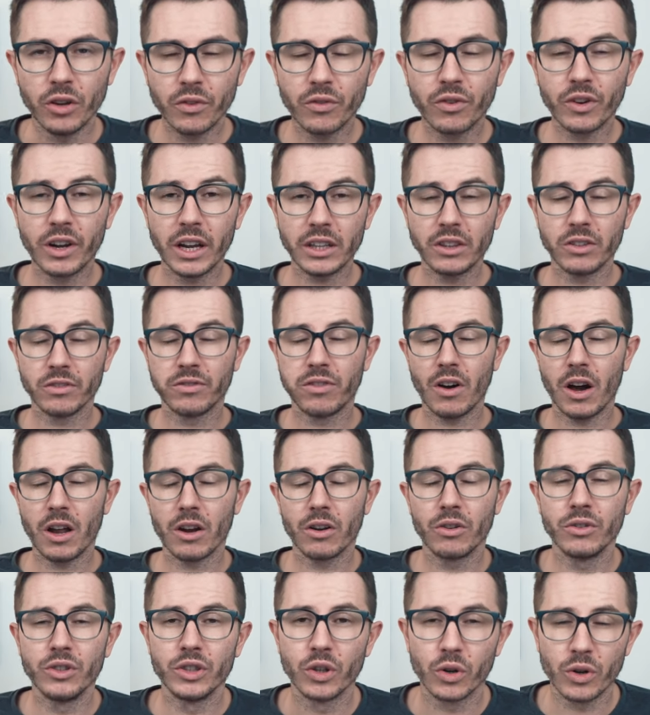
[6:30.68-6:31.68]
Don't forget to
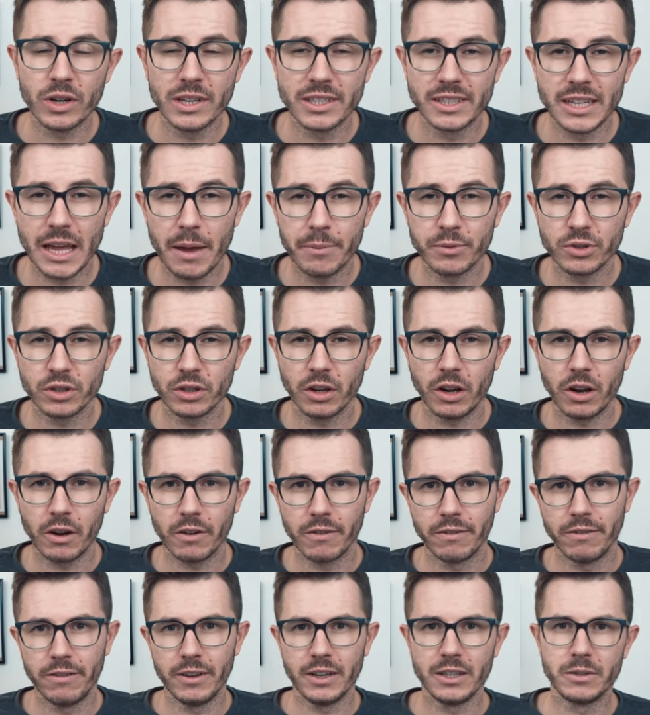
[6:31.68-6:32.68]
follow your Inceptional
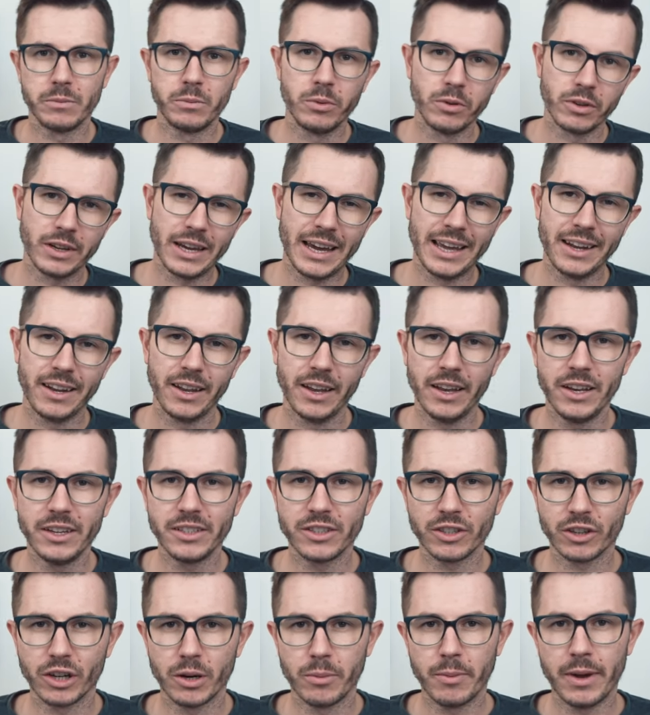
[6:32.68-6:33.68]
on Facebook and
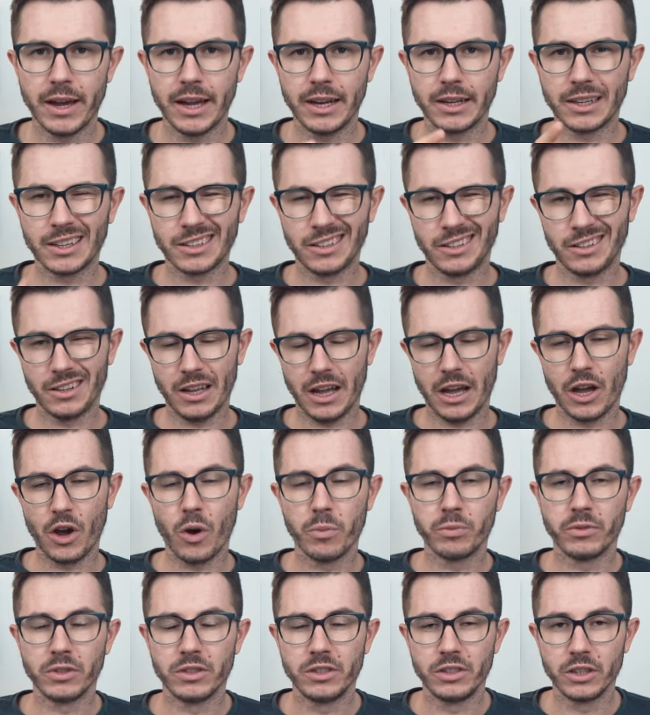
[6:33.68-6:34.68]
Instagram and I
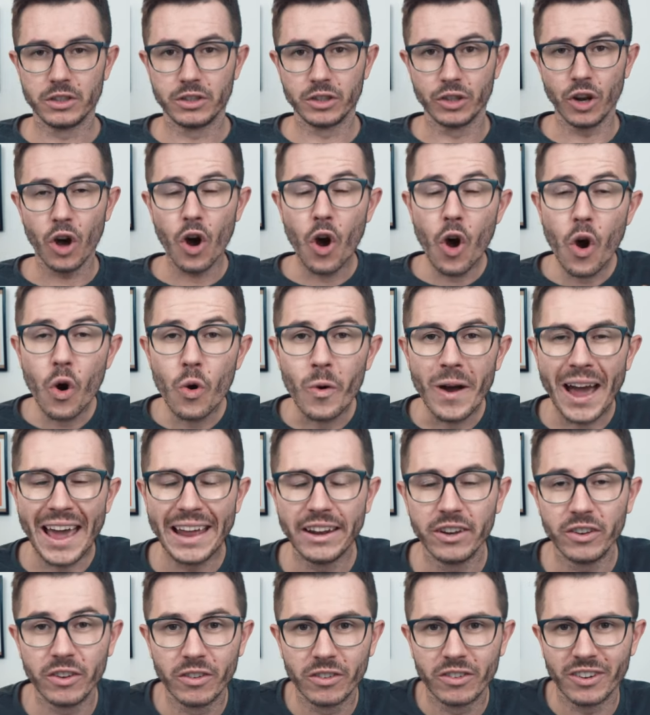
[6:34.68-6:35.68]
hope to see you soon. Oh,
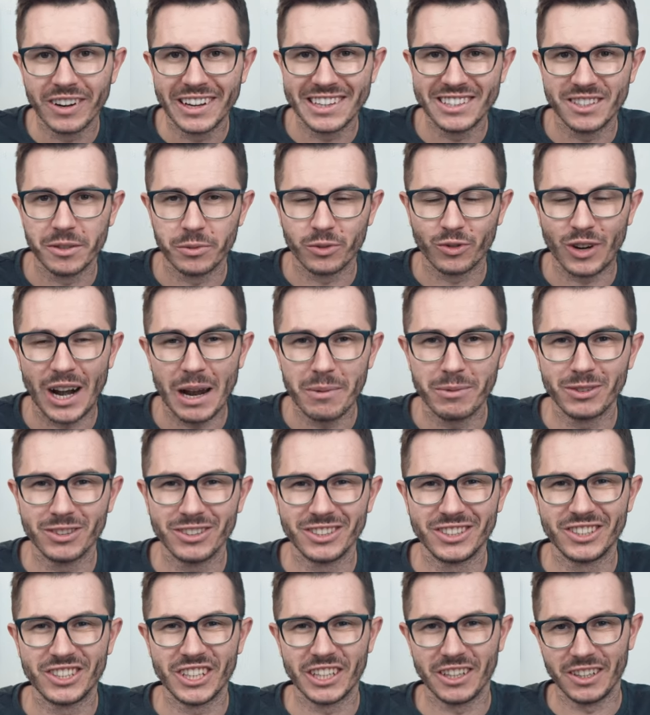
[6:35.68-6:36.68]
and don't forget subscribing
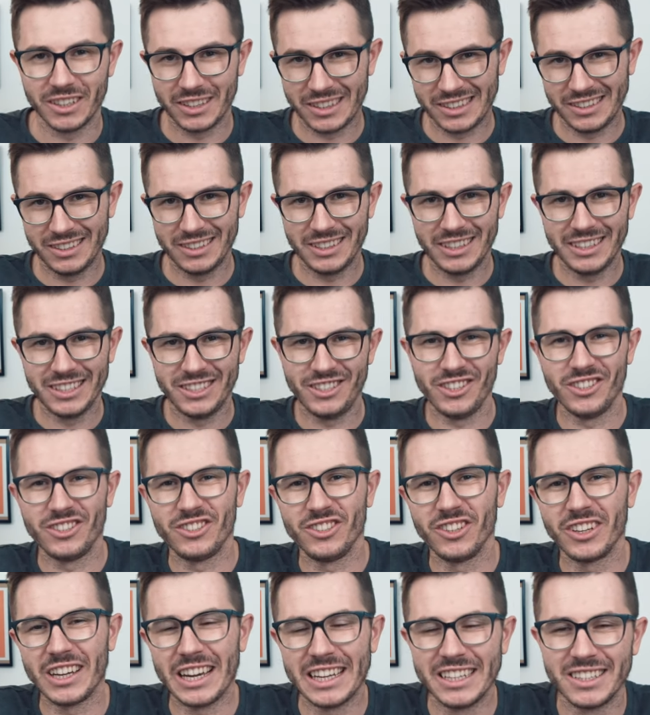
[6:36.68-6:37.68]
to this channel. See you
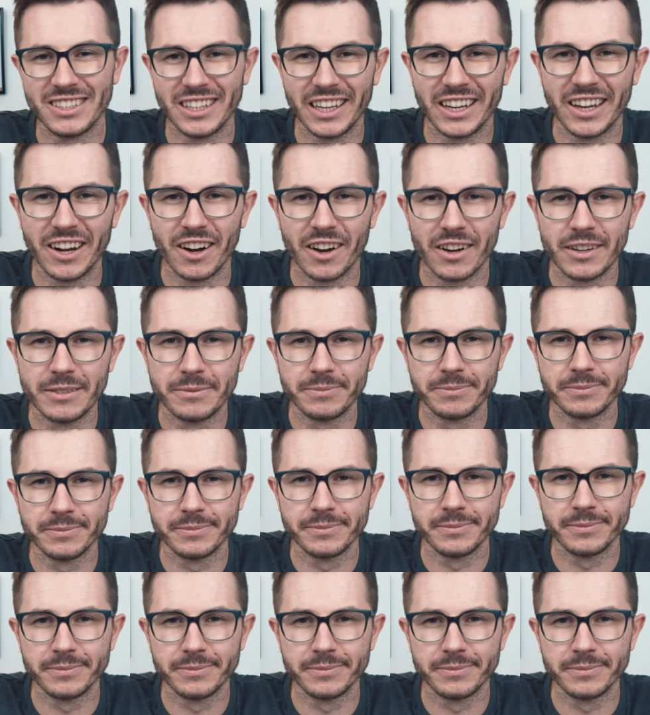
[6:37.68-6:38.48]
soon guys, take care.